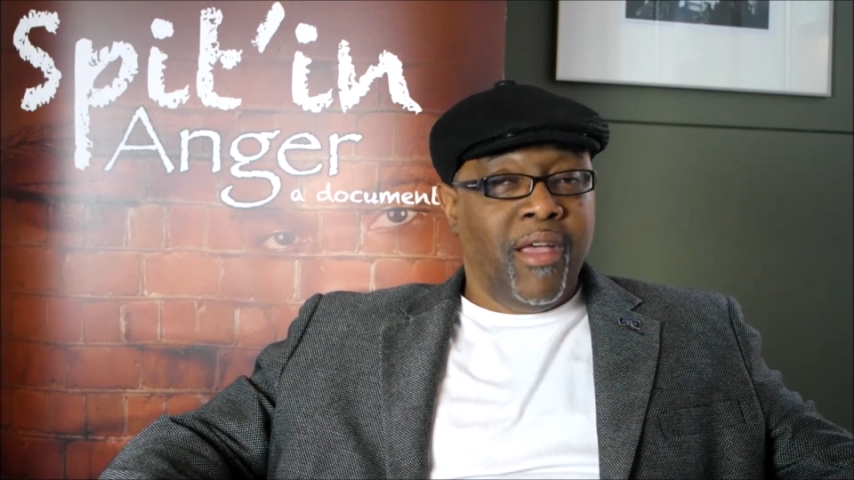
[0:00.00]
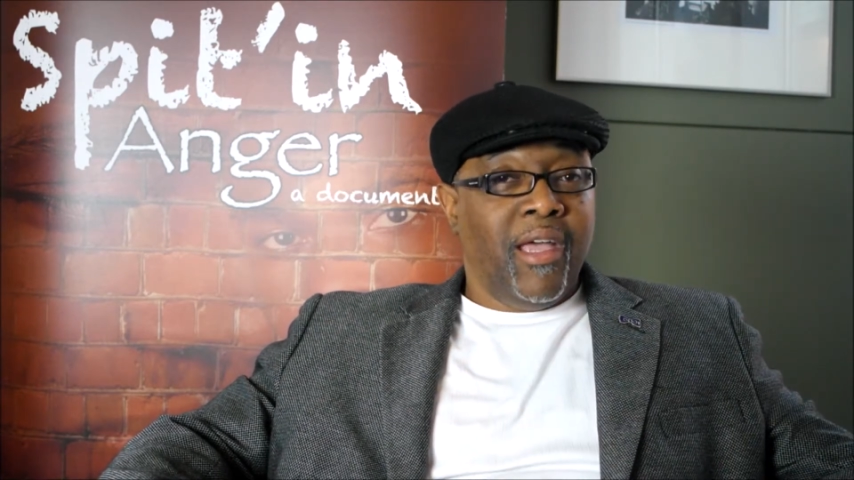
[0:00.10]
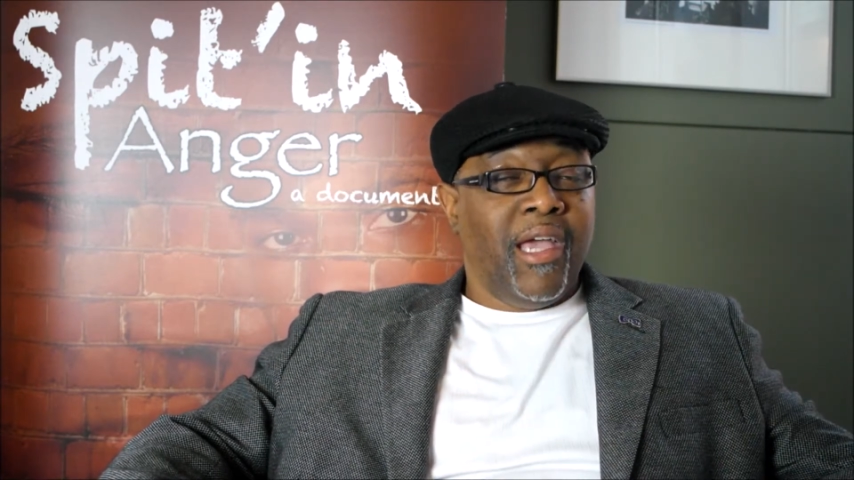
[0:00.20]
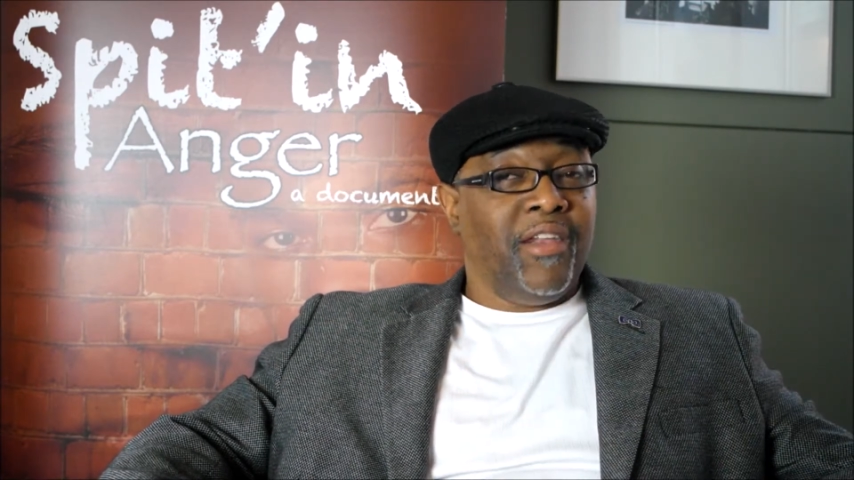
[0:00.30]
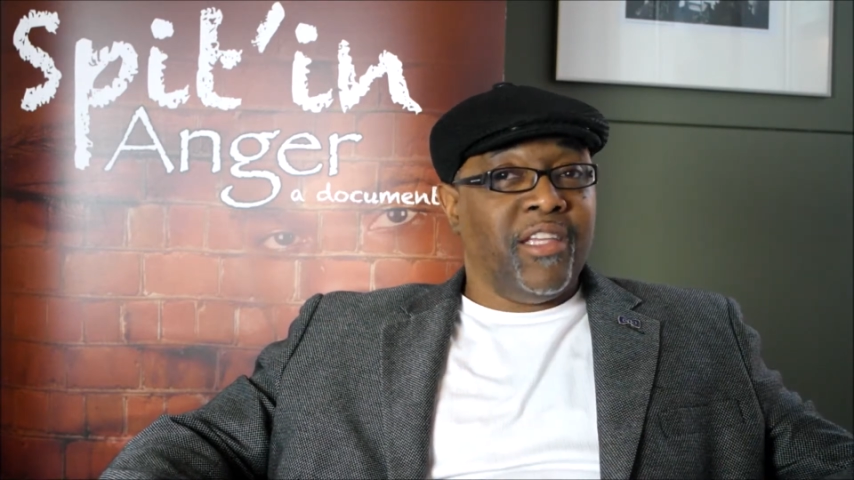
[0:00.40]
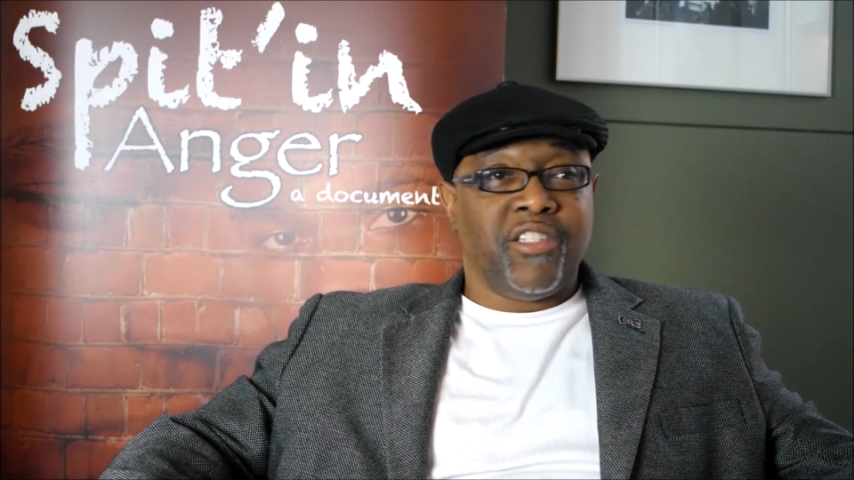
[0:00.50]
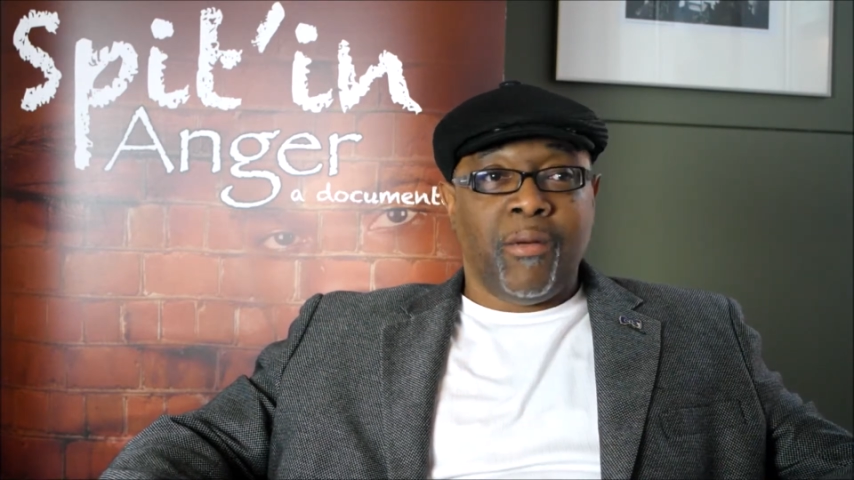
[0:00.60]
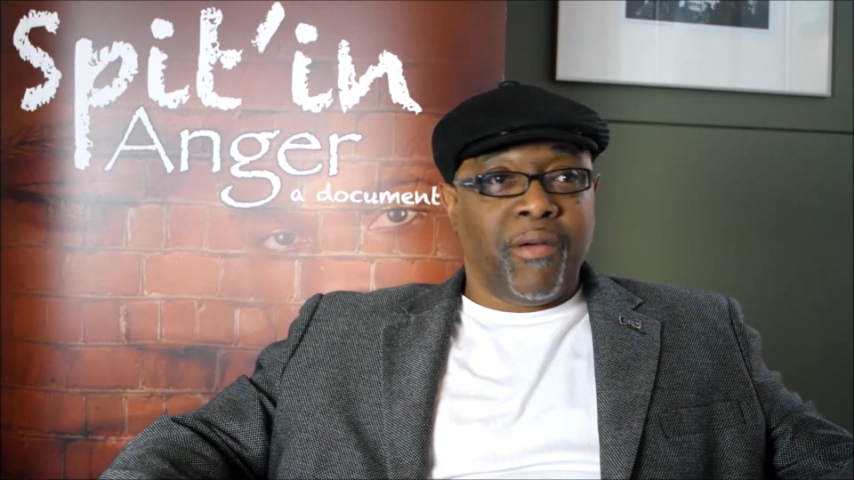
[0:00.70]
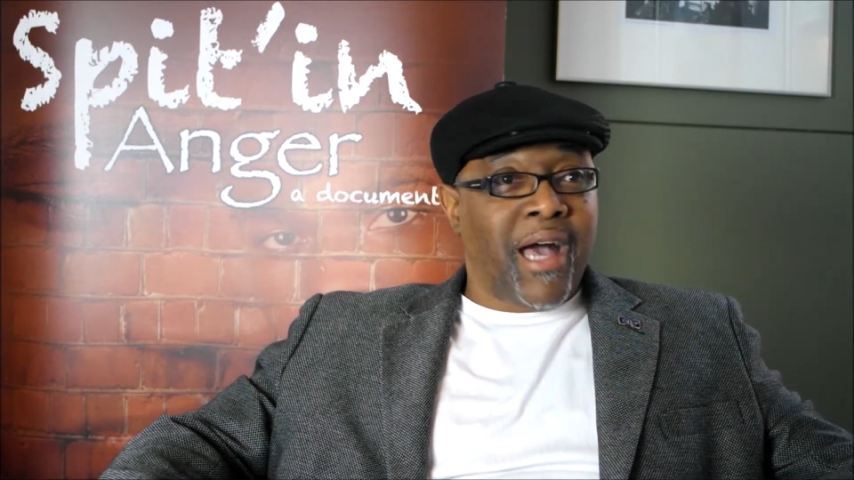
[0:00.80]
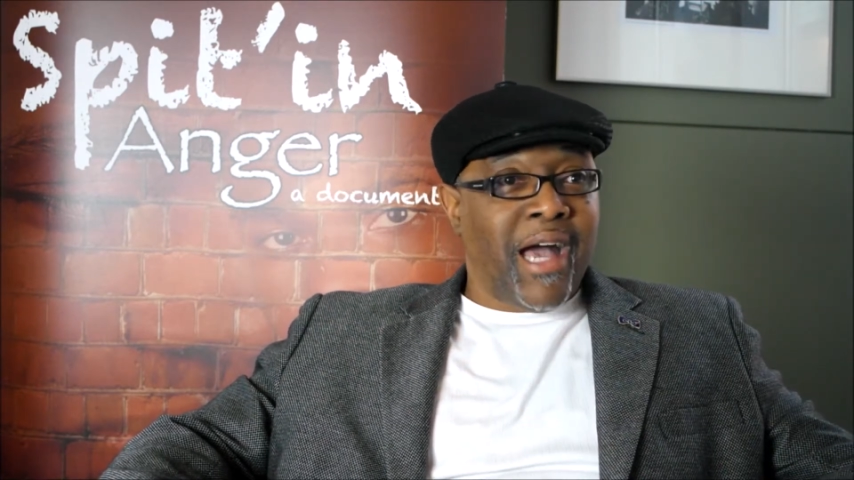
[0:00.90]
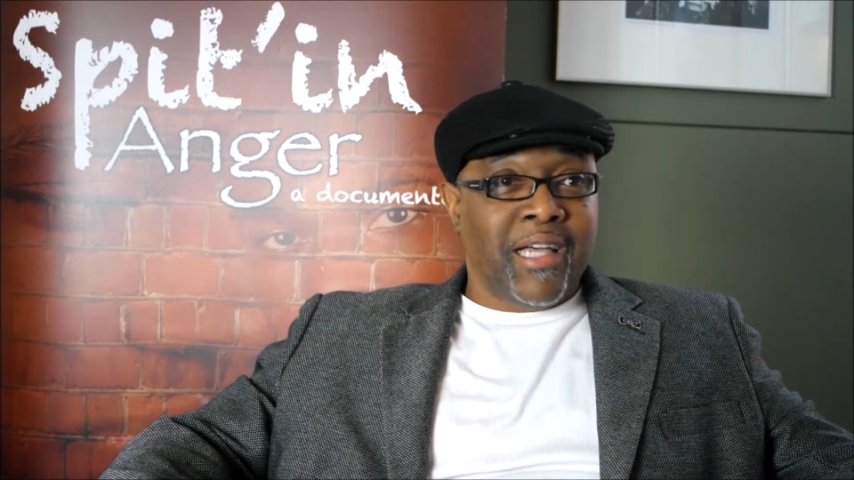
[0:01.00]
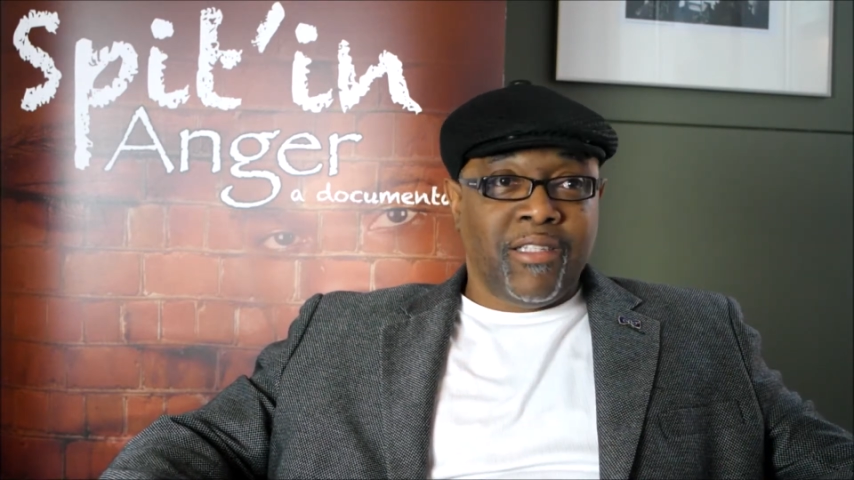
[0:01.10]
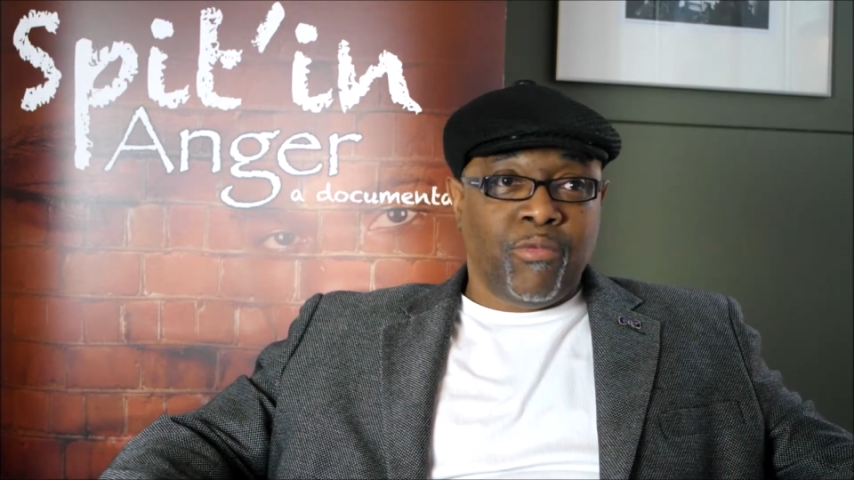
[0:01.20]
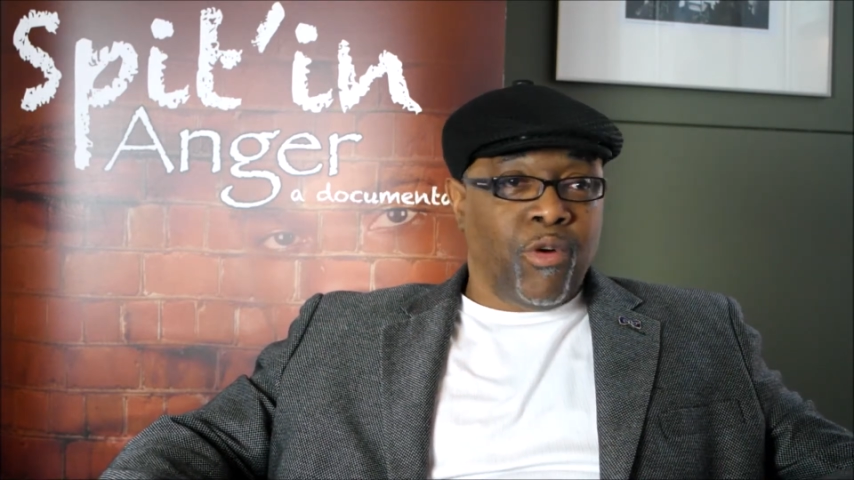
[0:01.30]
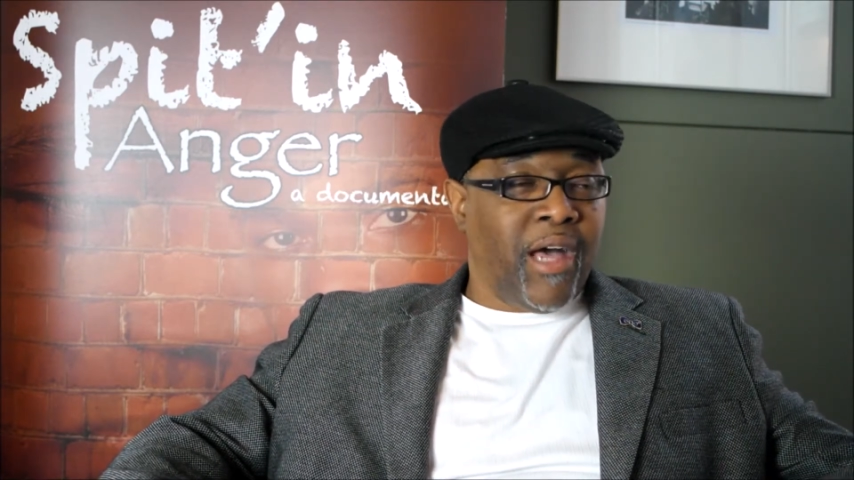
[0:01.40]
And then some guys
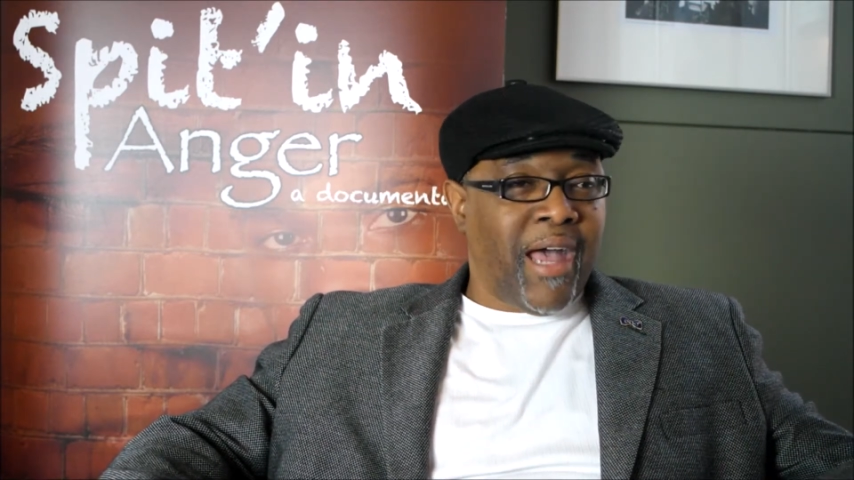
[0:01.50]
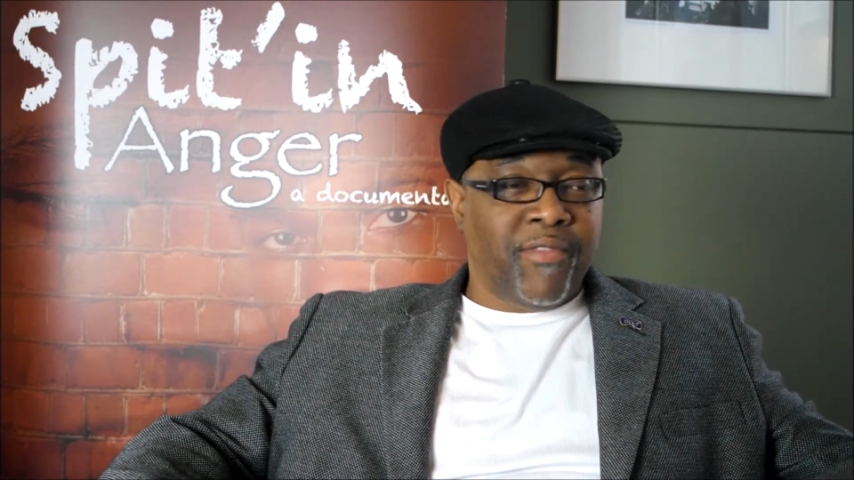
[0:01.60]
will have